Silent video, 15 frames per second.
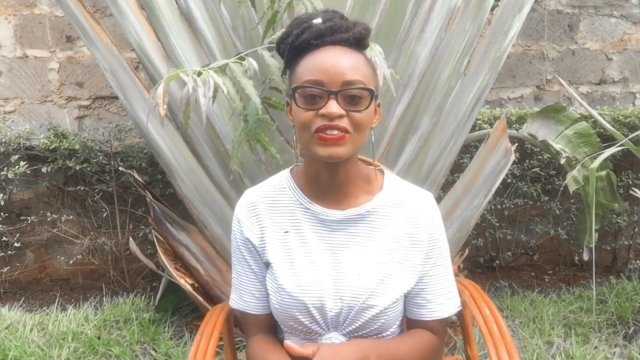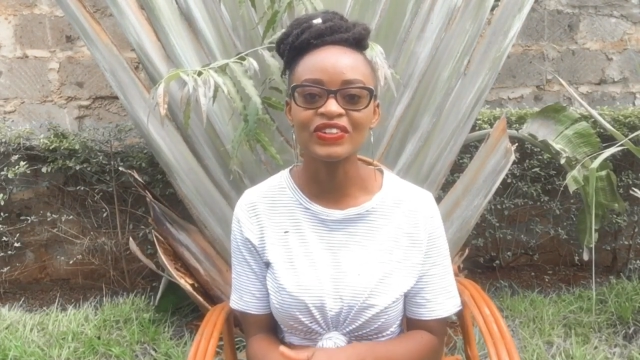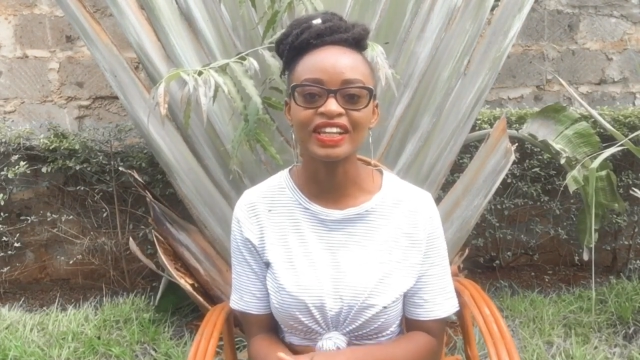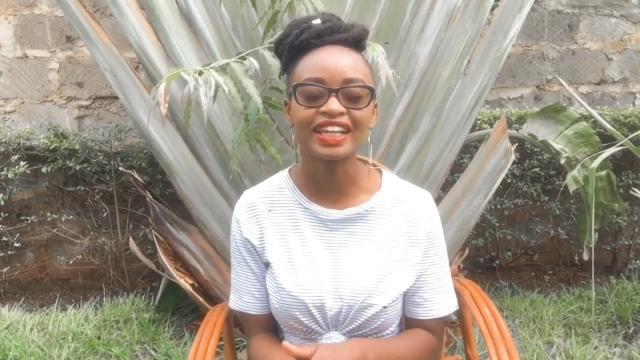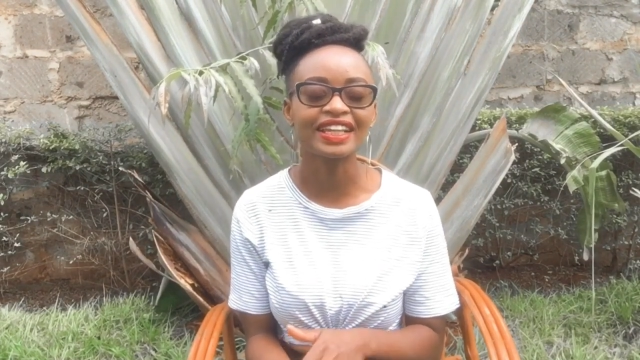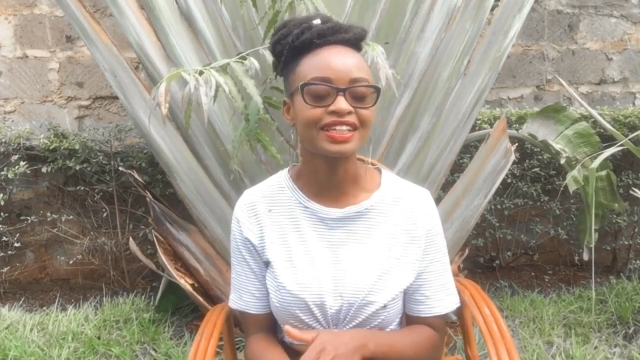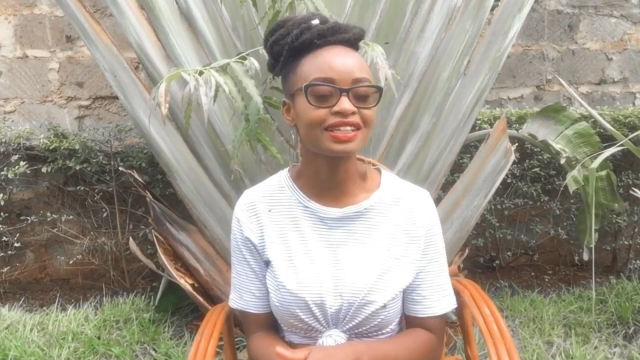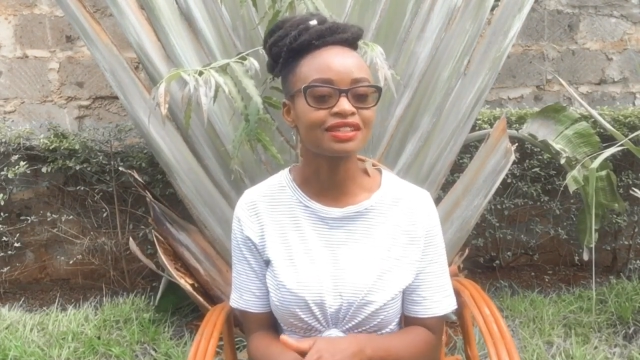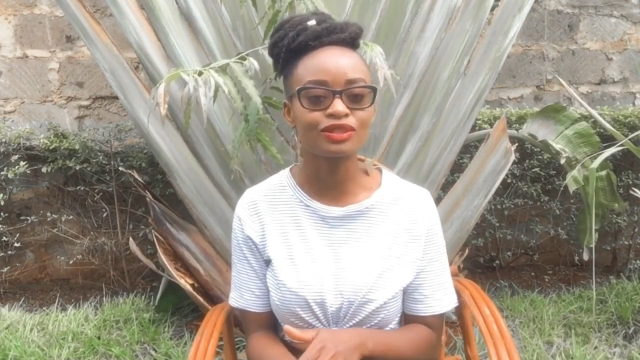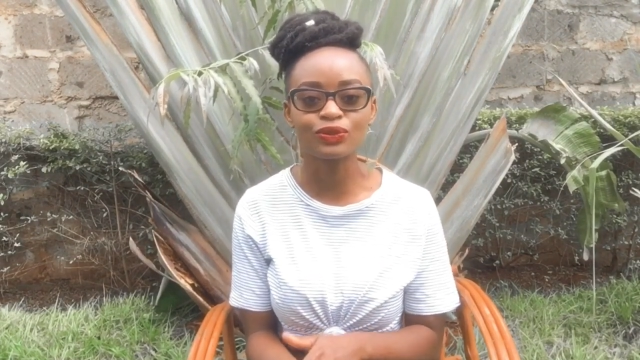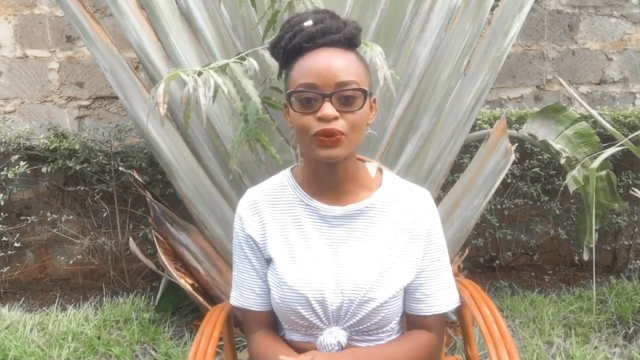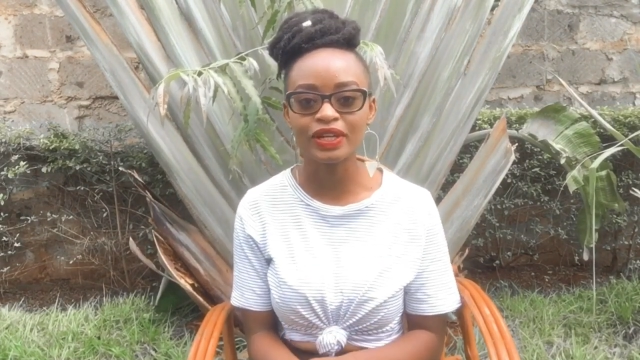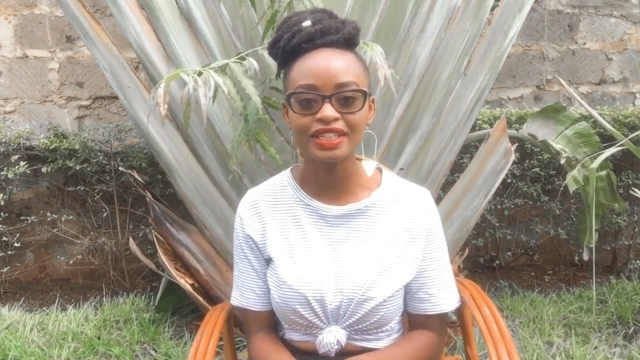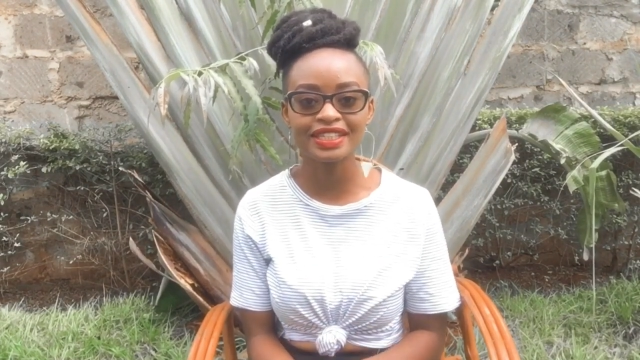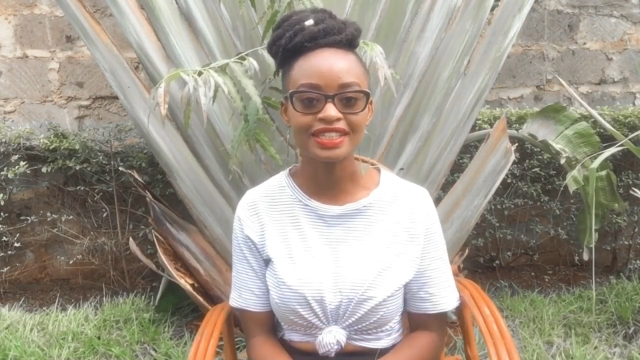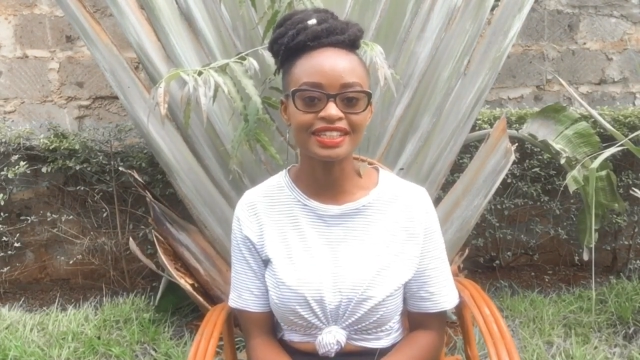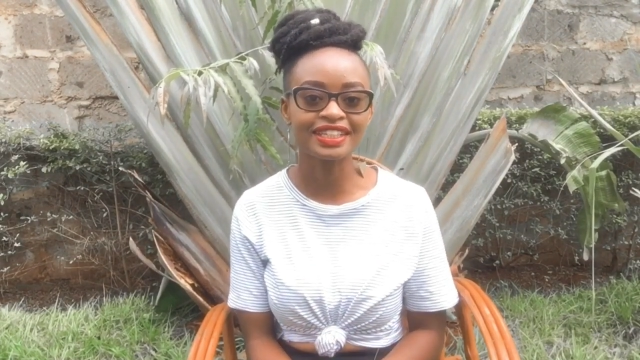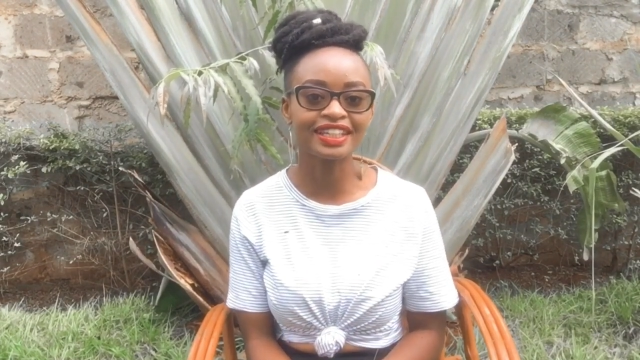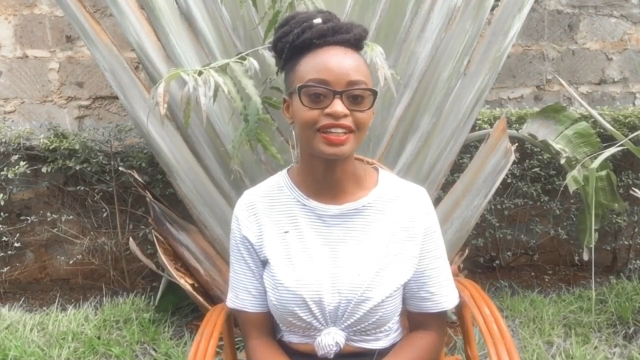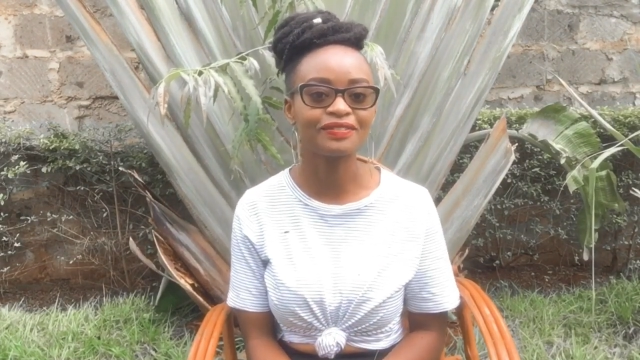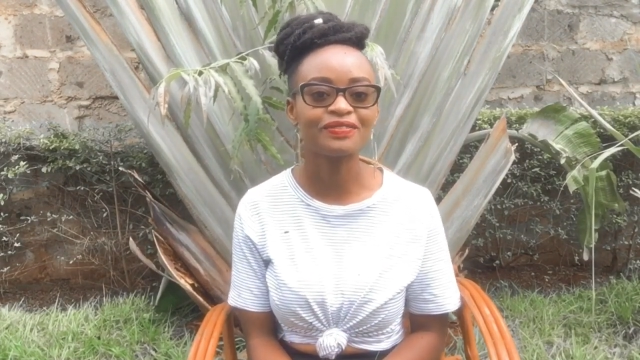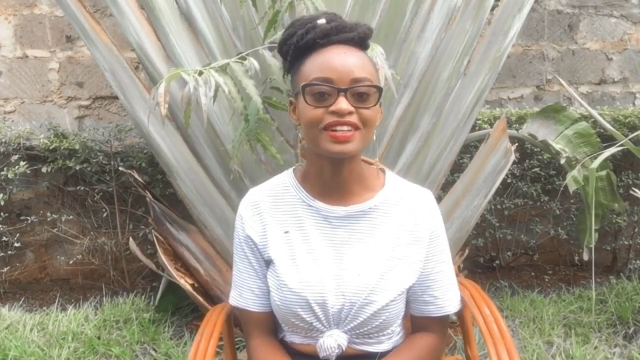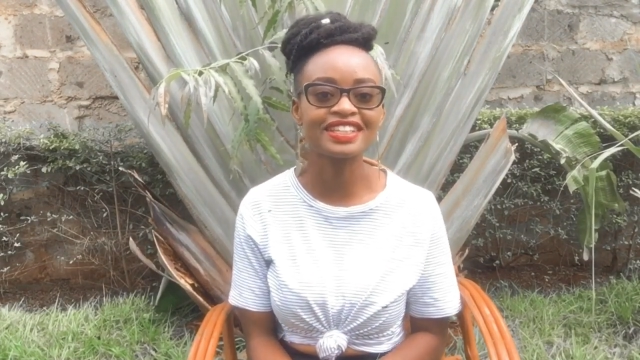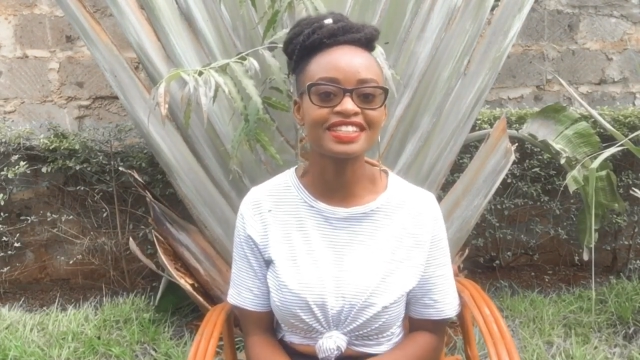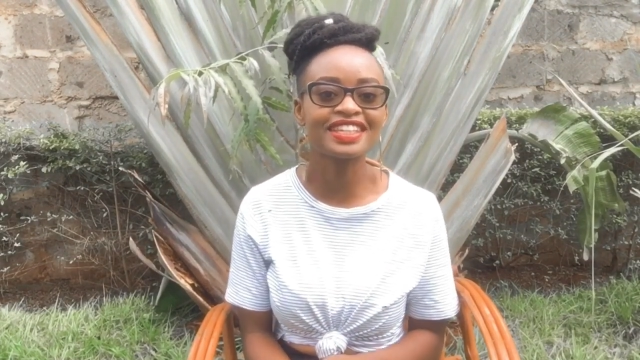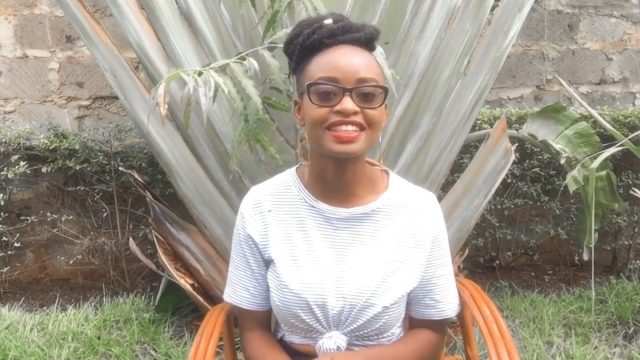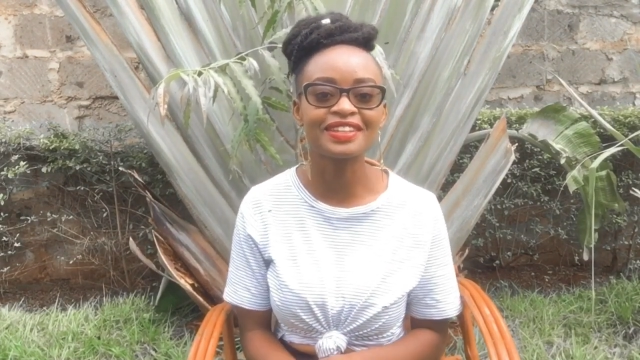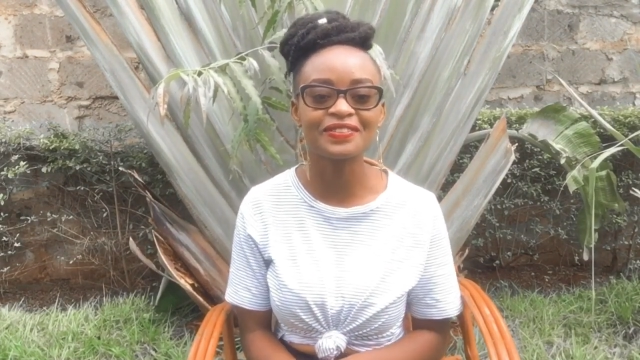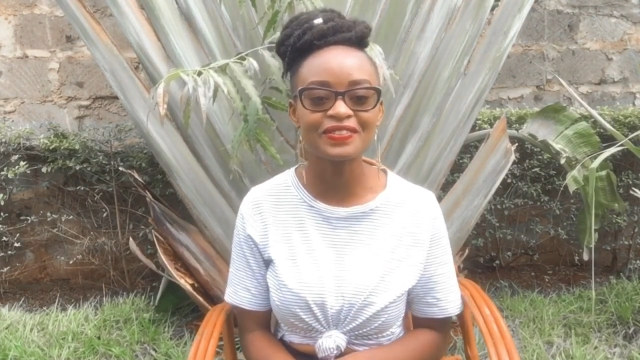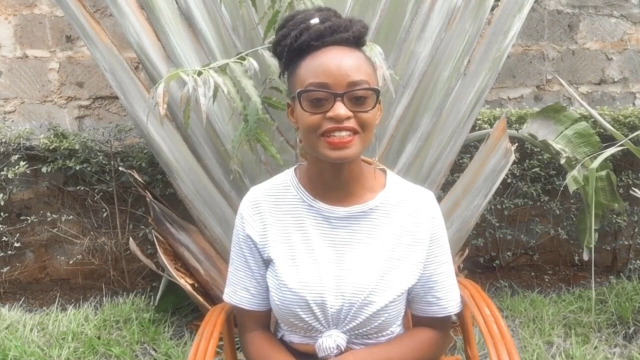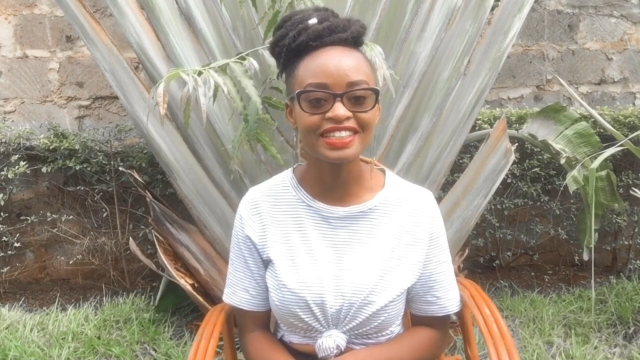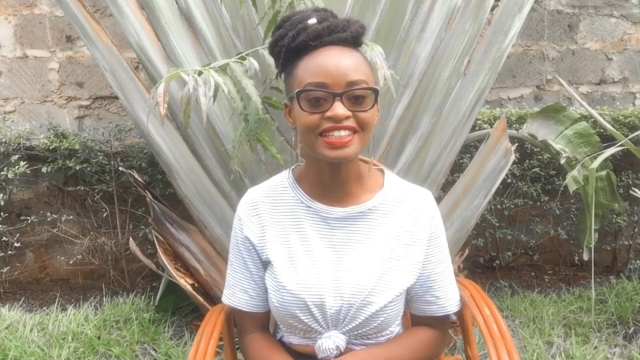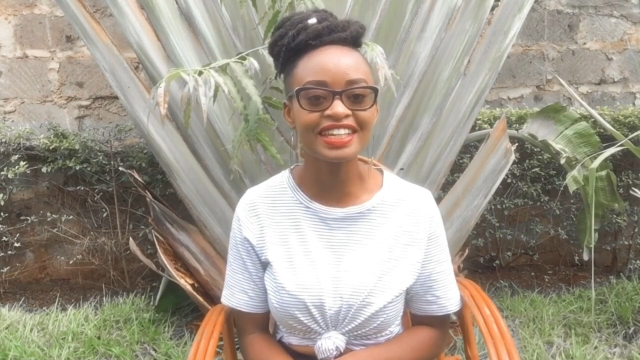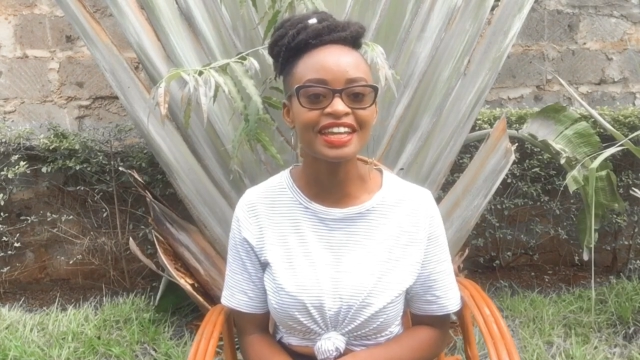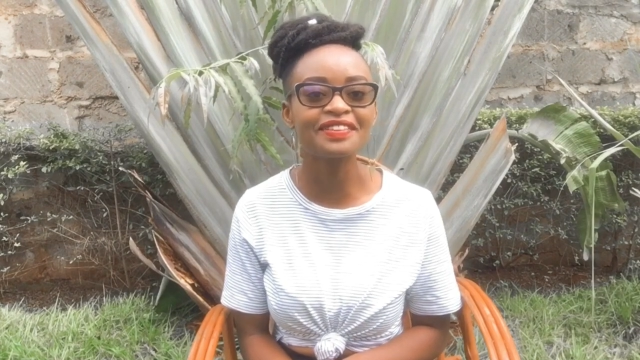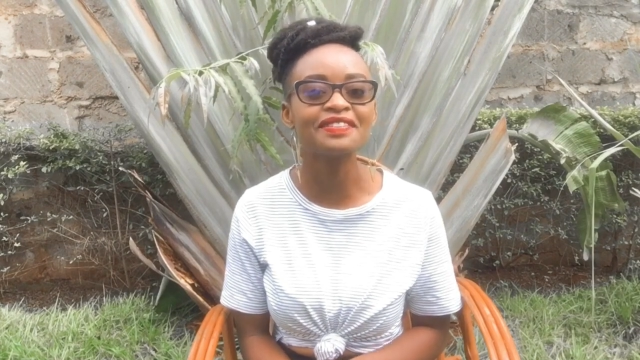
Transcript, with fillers: like it's wanting but in the meantime